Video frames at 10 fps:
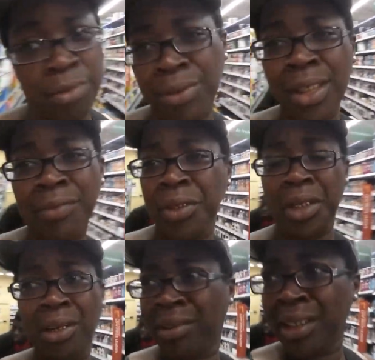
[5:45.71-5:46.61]
whatever you
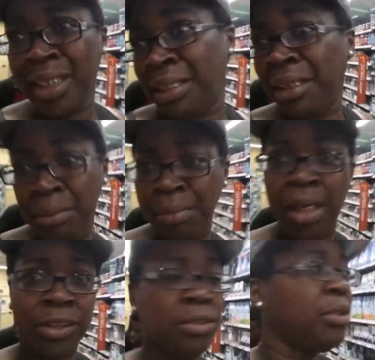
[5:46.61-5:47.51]
call it, in the yellow
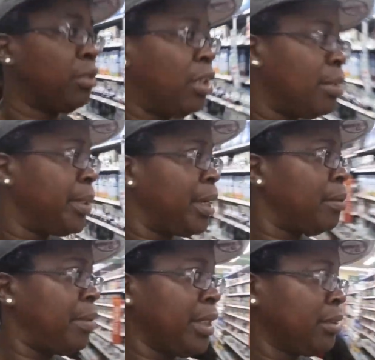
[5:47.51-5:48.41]
box. You know the Arm &
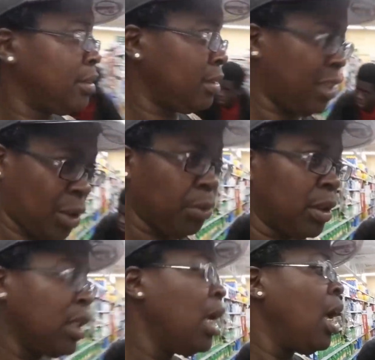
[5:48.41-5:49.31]
Hammer baking
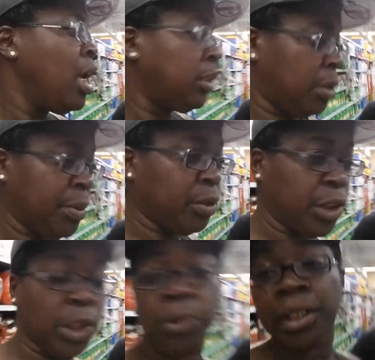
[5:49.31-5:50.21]
soda. So I'm gonna
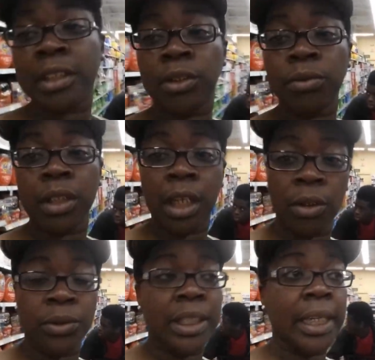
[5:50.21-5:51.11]
soak soak the
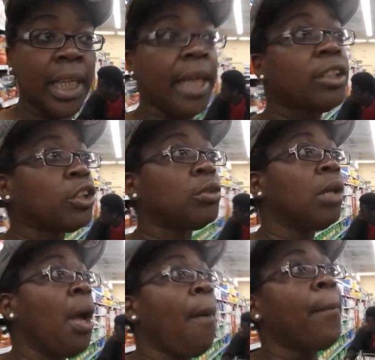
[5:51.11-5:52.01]
clothes in that too.
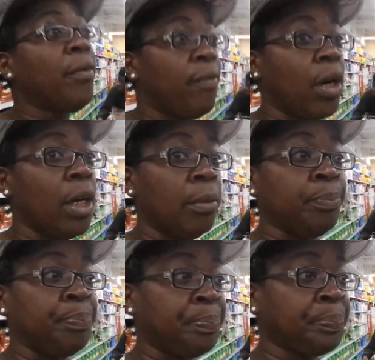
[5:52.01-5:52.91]
But
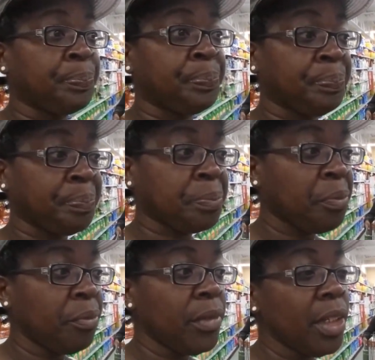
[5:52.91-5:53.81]
um,
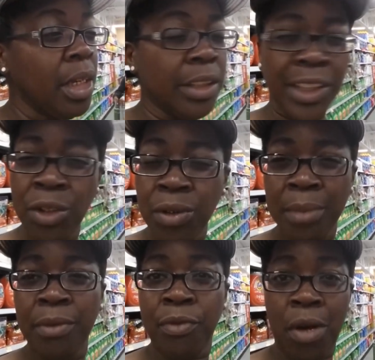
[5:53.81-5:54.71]
soak
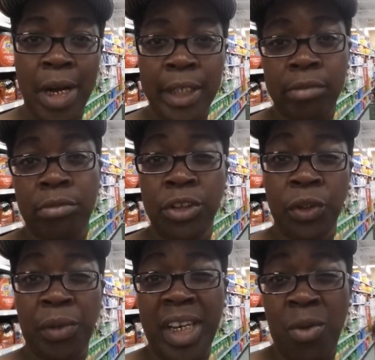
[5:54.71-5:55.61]
it before I you
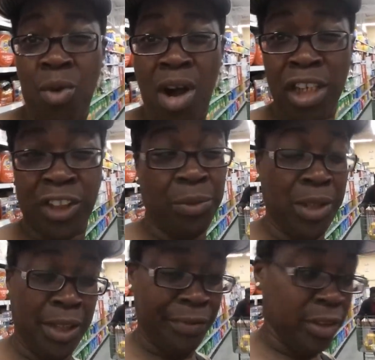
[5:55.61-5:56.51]
know hit wash or
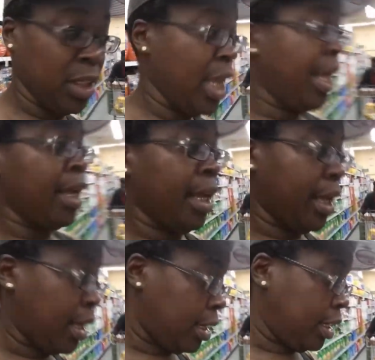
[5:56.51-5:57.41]
whatever,
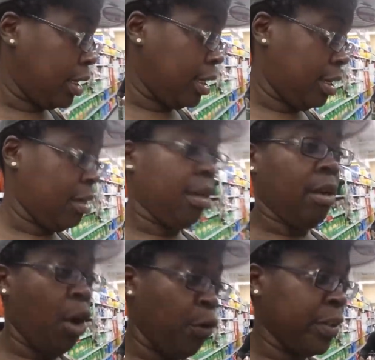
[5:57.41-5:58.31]
and then
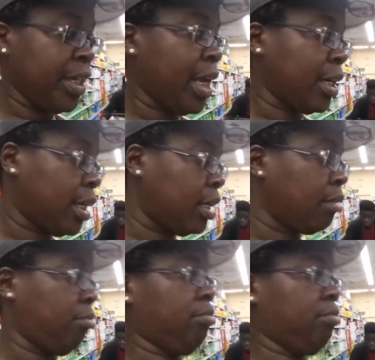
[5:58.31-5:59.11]
hopefully that'll get